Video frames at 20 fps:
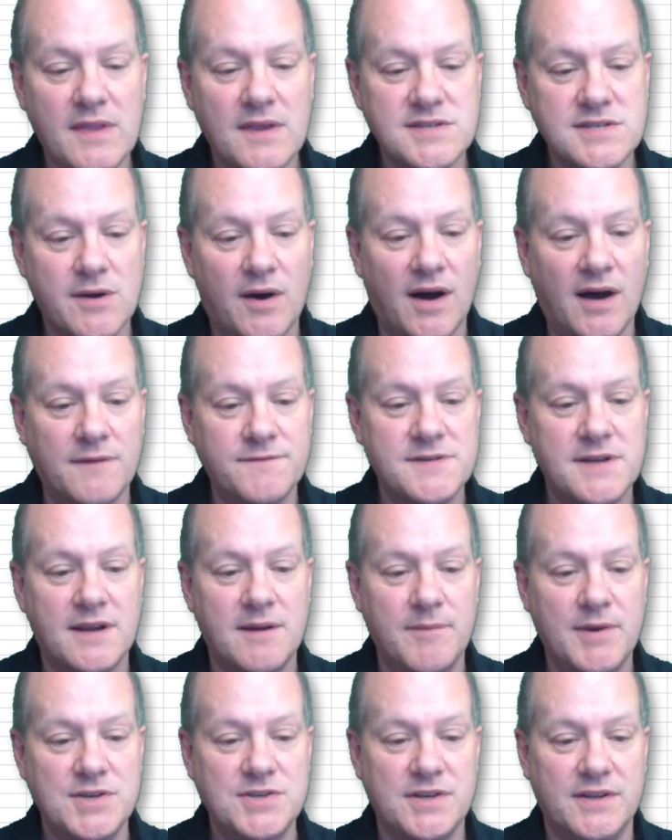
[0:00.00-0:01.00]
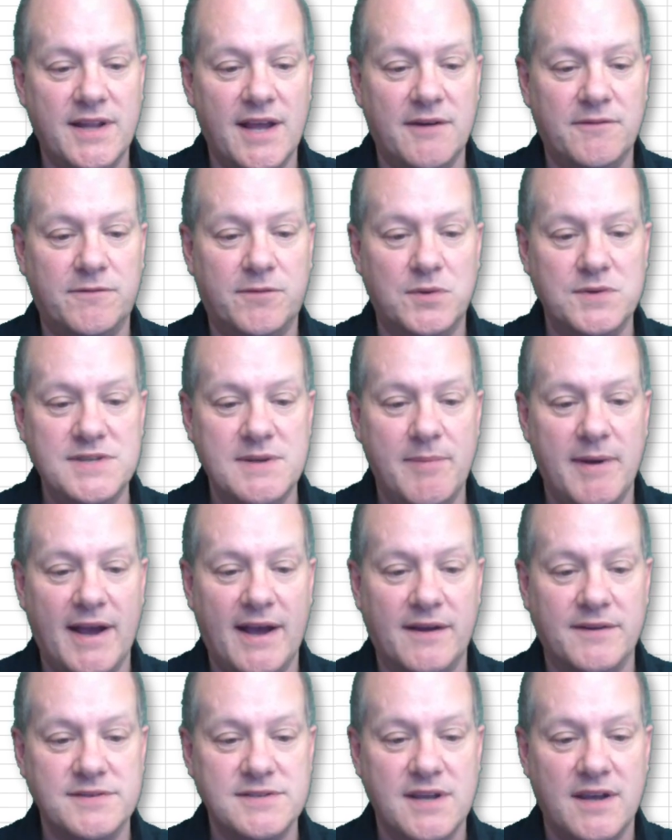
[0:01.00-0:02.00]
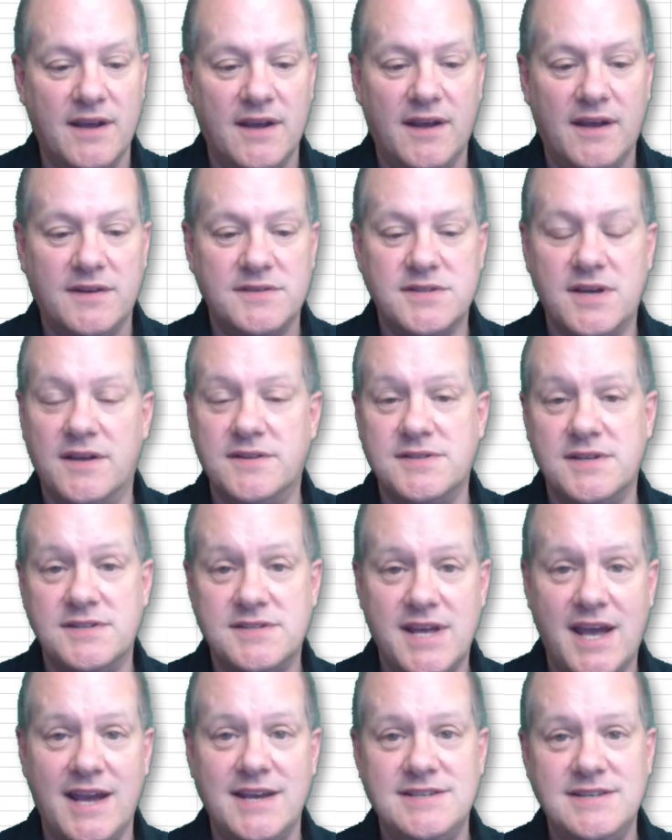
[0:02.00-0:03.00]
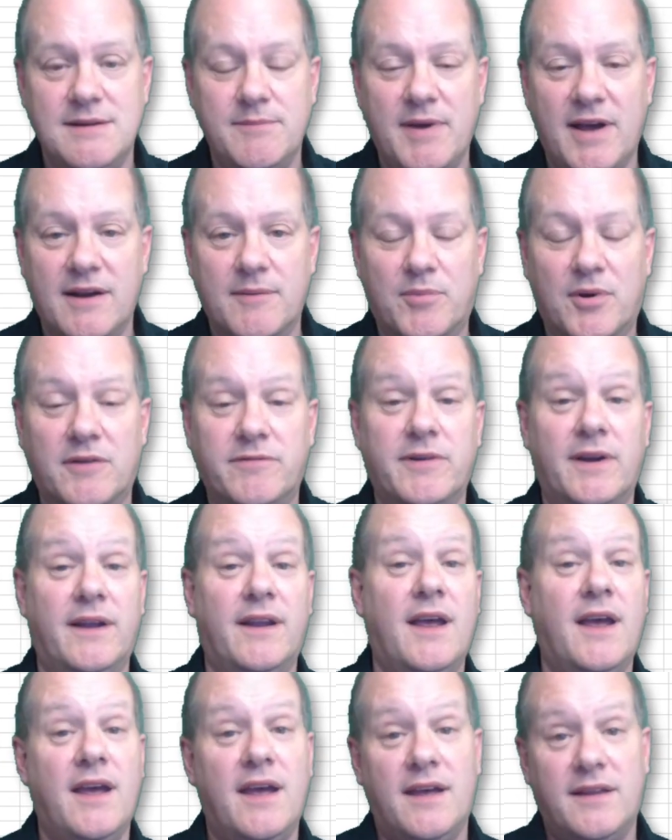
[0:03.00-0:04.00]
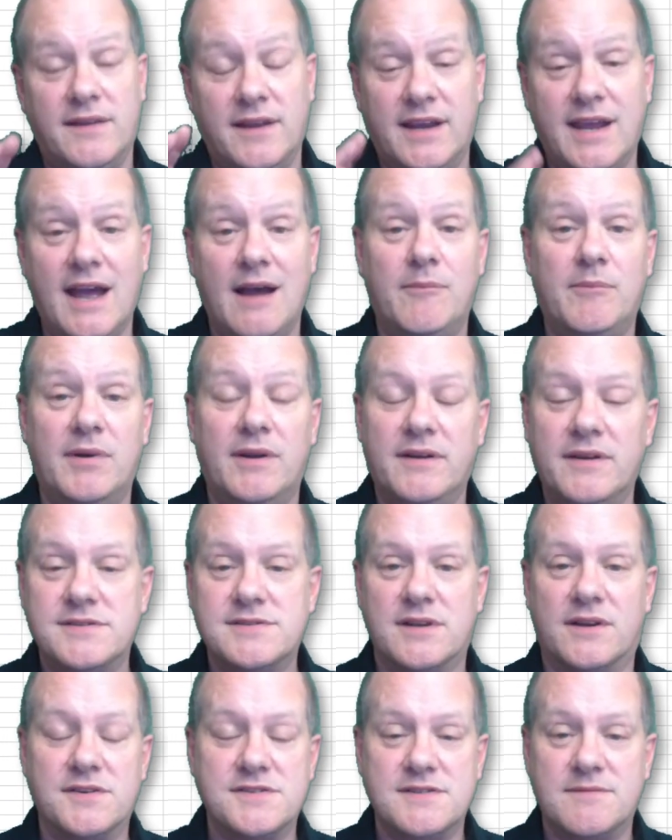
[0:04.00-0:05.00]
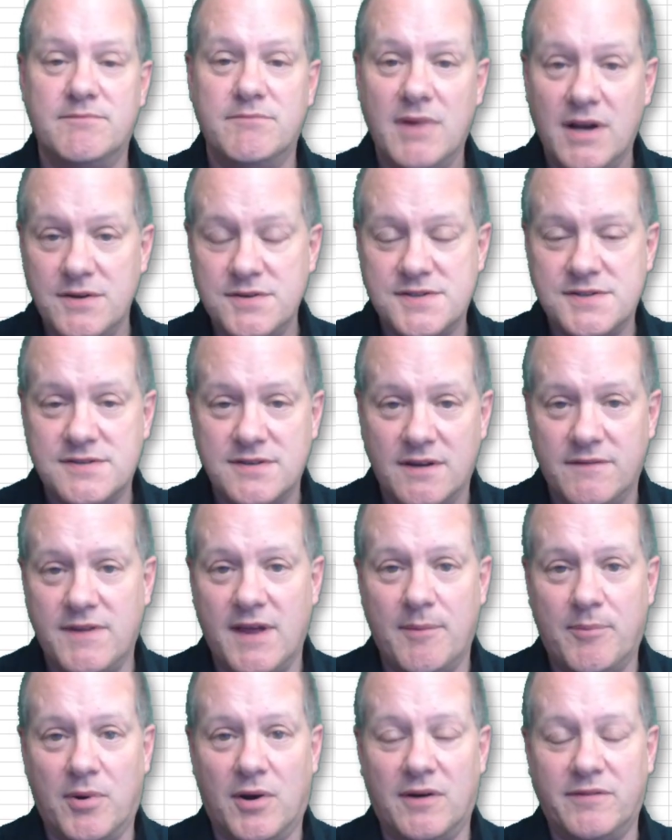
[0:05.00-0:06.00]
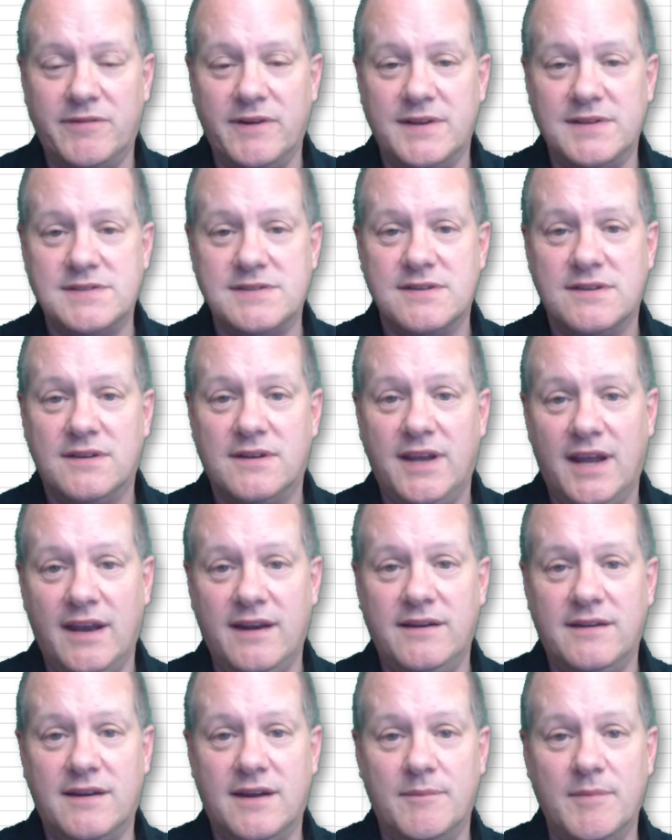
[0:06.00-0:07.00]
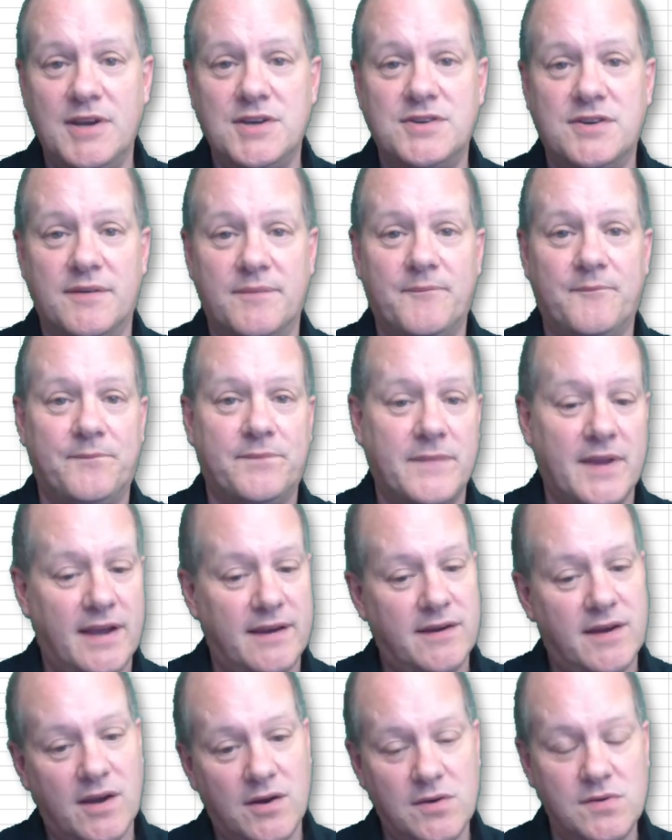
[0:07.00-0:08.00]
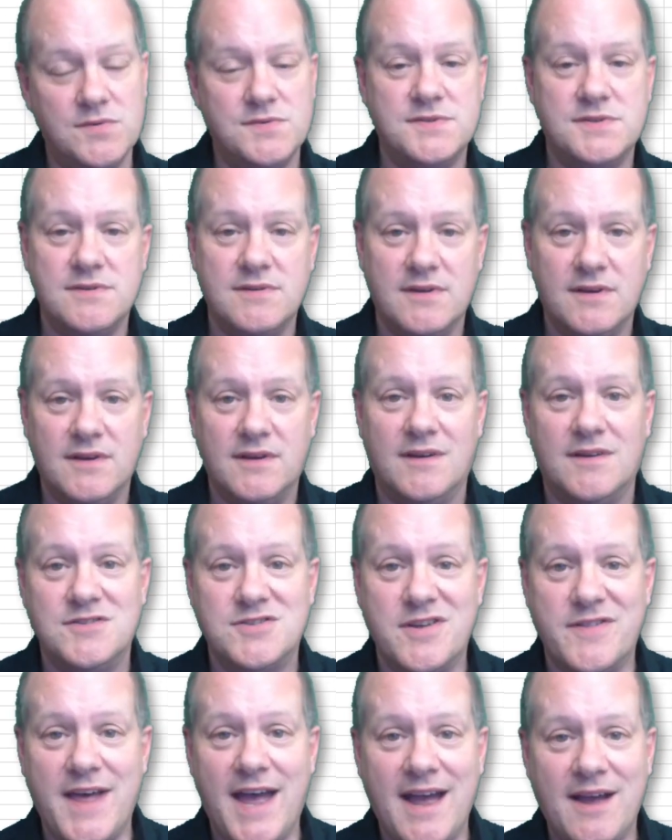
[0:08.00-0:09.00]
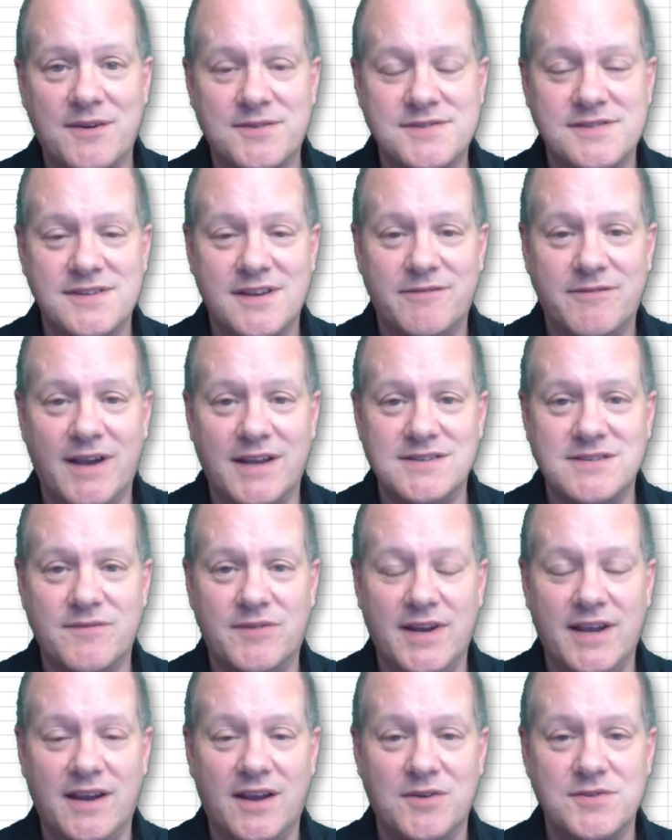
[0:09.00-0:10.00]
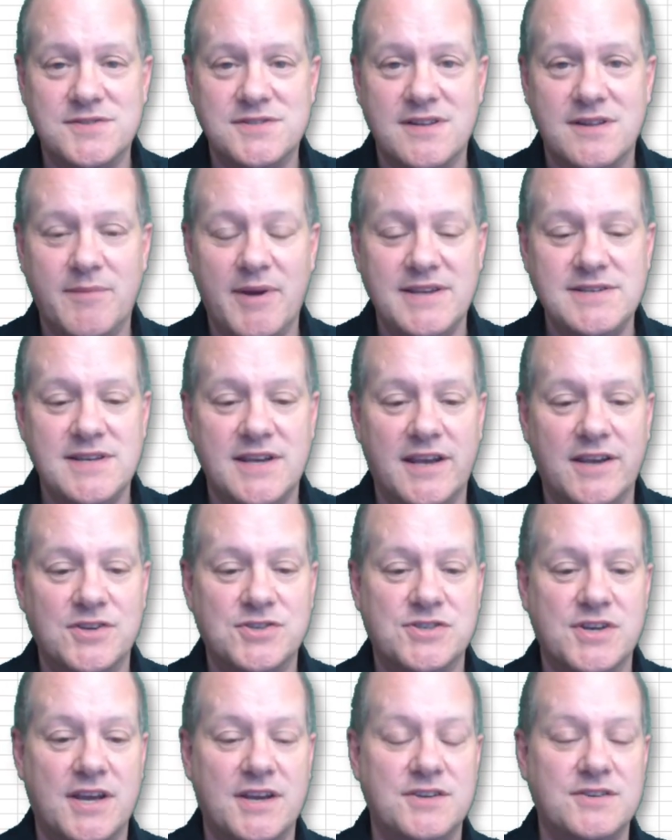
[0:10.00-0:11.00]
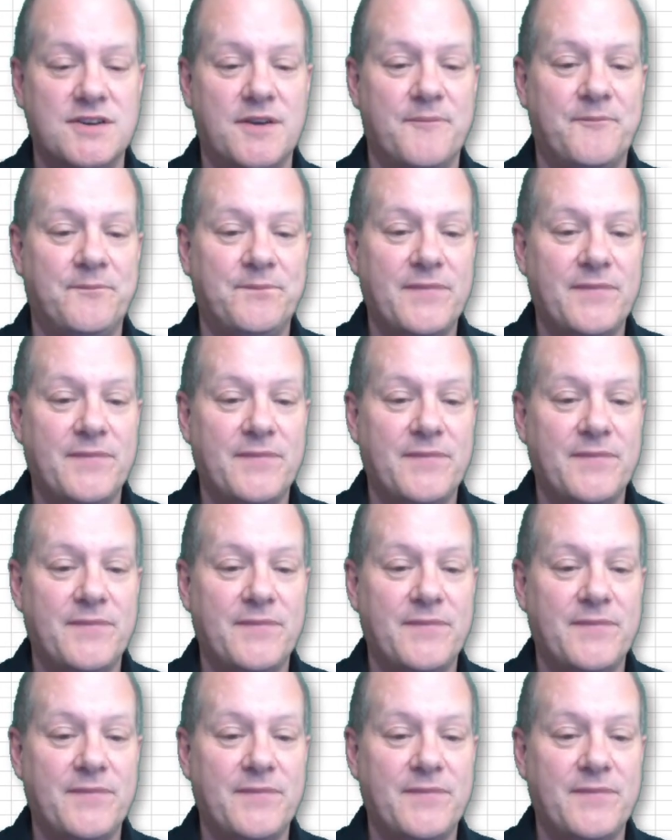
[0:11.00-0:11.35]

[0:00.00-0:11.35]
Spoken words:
So after commission, that £40 turns into £18 of profit. The gambler has lost most of their profit in commission. That goes to the house, effectively. It goes to the betting exchange.